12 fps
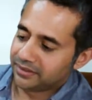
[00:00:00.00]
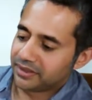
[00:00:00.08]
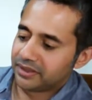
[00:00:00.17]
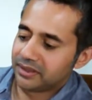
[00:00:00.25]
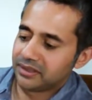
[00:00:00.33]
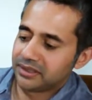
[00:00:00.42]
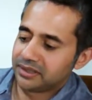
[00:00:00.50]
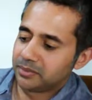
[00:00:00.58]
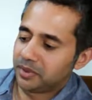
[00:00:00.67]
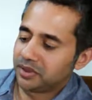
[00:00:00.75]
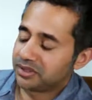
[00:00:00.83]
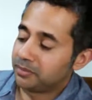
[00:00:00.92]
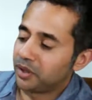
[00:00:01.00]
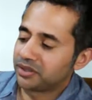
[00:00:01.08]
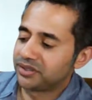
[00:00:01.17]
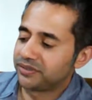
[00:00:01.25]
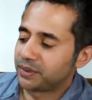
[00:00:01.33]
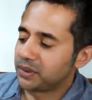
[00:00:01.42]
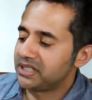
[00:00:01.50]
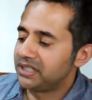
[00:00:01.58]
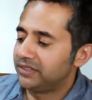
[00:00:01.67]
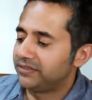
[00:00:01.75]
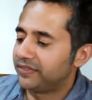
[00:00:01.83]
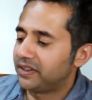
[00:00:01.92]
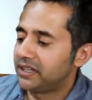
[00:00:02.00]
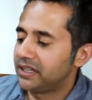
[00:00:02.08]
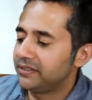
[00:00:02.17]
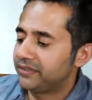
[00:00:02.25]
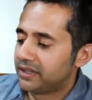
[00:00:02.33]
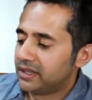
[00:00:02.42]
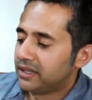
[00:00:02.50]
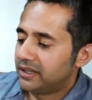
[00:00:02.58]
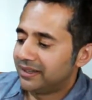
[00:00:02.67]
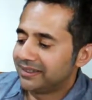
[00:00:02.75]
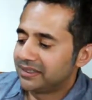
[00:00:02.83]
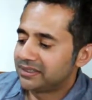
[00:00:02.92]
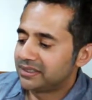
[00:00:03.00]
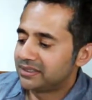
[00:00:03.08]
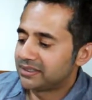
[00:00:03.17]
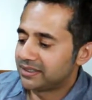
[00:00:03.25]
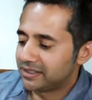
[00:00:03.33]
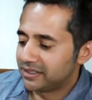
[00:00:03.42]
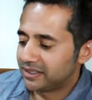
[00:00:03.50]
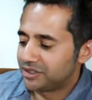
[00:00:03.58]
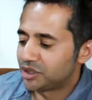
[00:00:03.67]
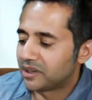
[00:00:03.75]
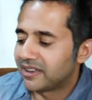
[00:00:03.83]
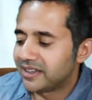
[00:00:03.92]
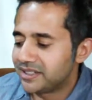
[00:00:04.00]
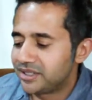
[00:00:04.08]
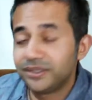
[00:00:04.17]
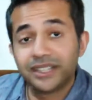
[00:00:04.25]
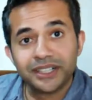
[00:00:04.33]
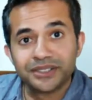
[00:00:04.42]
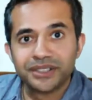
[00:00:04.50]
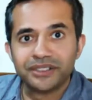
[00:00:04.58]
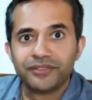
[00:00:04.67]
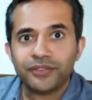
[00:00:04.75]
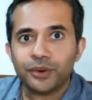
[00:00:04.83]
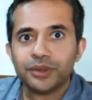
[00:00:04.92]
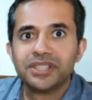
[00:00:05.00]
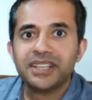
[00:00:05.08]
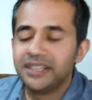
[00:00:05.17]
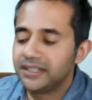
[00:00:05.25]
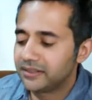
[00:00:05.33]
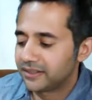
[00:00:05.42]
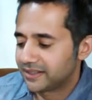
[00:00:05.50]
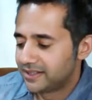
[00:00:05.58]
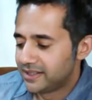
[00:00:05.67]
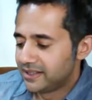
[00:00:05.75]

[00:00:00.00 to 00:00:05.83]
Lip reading: Very nice box. Box of 25. And this is July 2014.